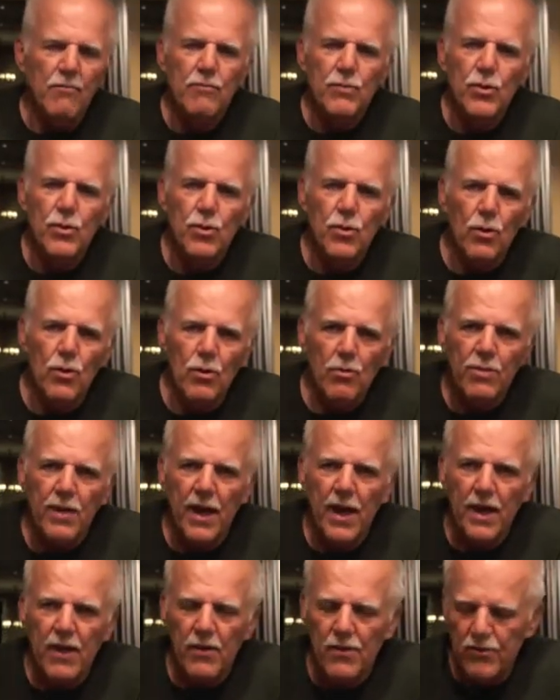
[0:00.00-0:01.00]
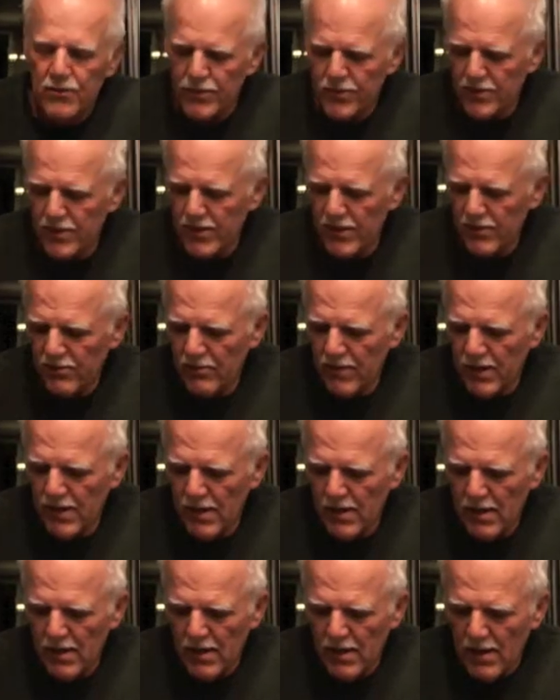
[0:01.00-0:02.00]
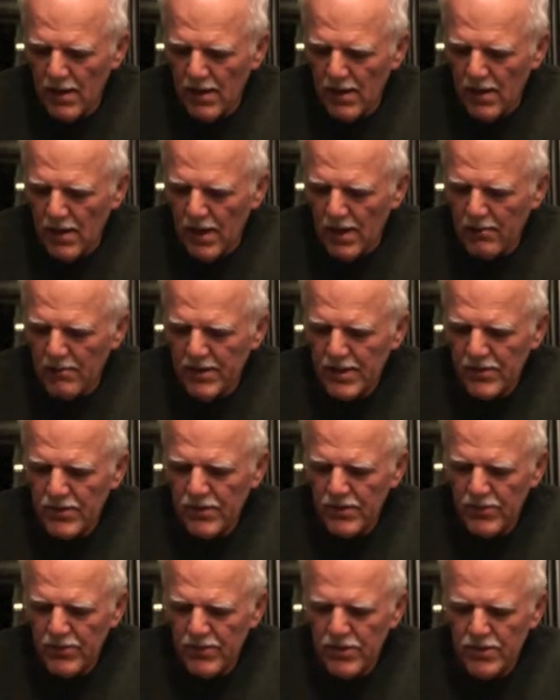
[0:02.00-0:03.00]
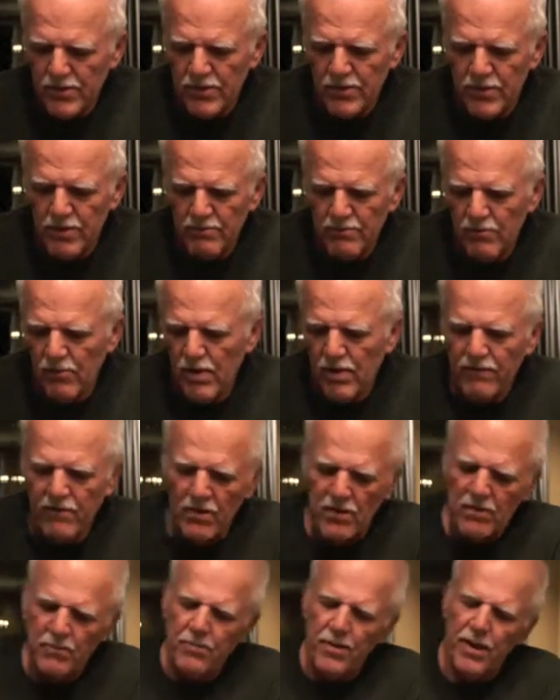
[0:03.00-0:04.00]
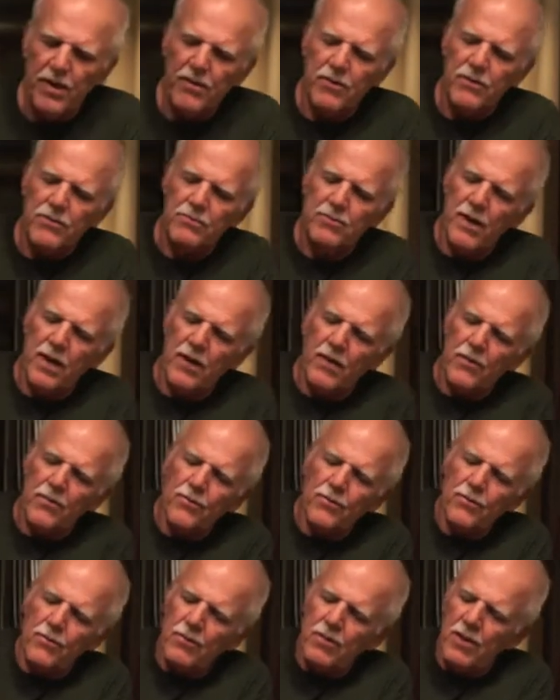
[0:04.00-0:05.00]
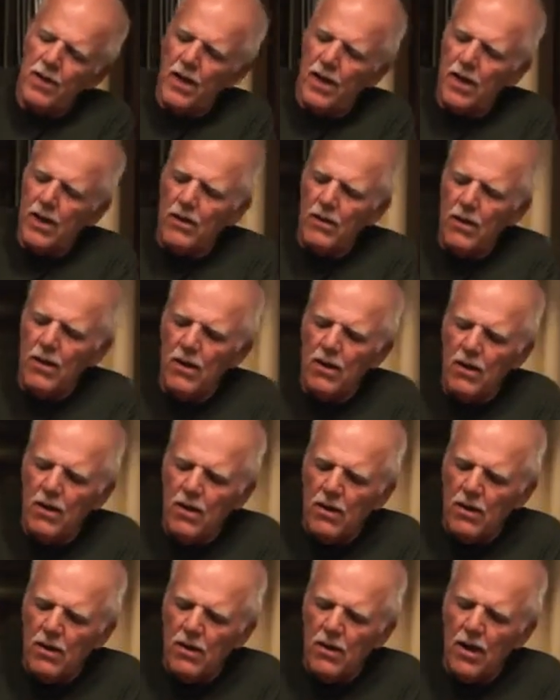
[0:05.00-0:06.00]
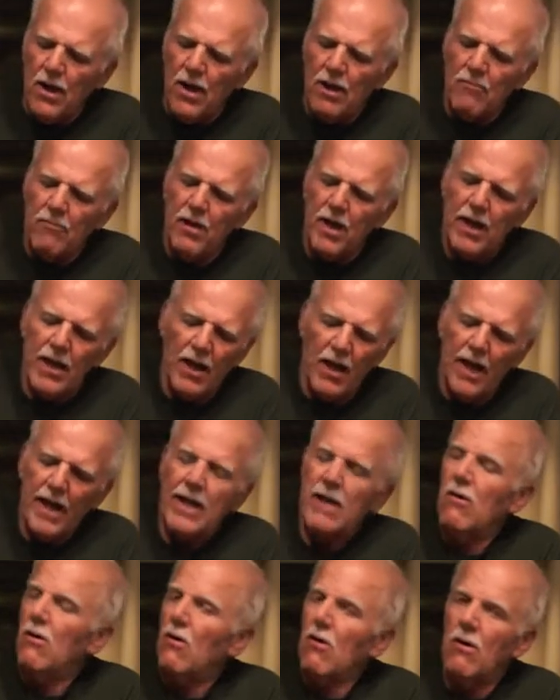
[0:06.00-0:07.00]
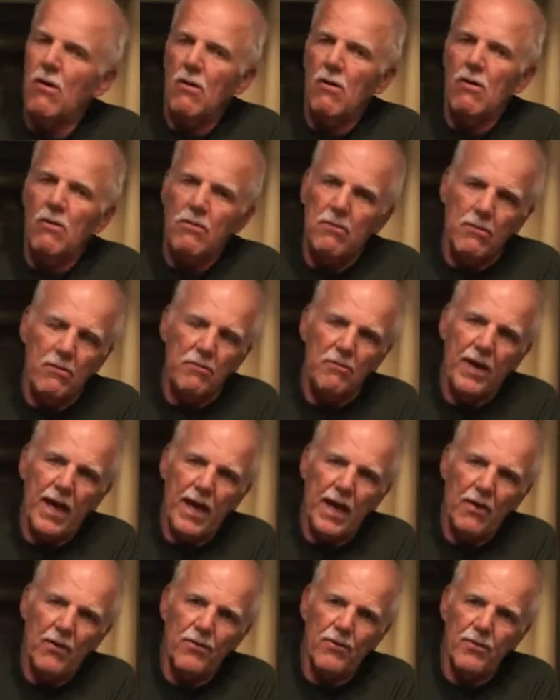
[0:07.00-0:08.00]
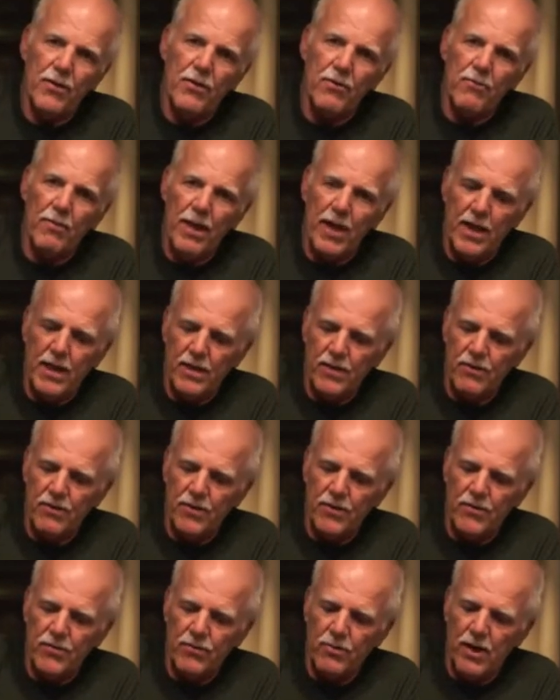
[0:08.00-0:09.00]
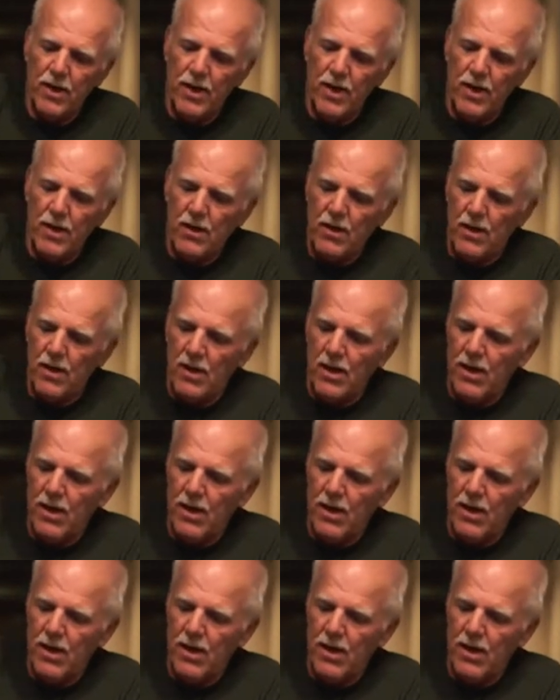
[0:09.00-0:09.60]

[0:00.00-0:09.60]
mule paddles that but this is one of our competitors' paddles, and like all paddles that are made this way,